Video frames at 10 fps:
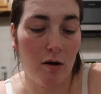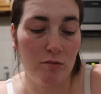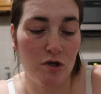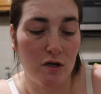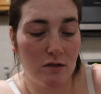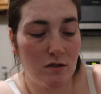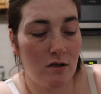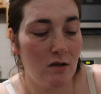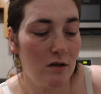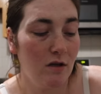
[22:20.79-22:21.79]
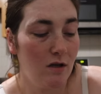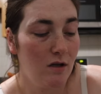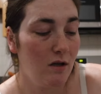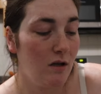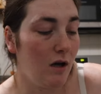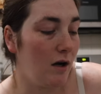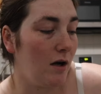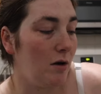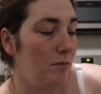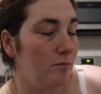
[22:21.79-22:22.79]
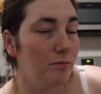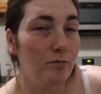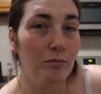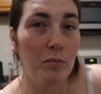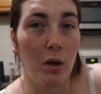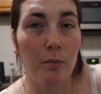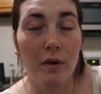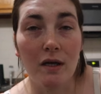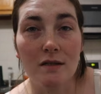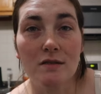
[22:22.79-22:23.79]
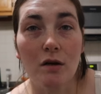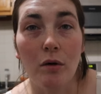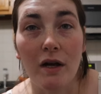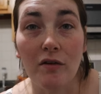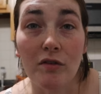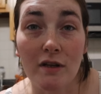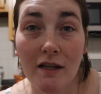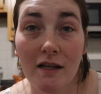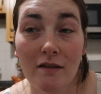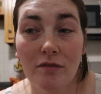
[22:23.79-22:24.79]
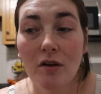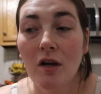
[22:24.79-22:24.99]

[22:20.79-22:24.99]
I'm just um, pumping so I can relieve,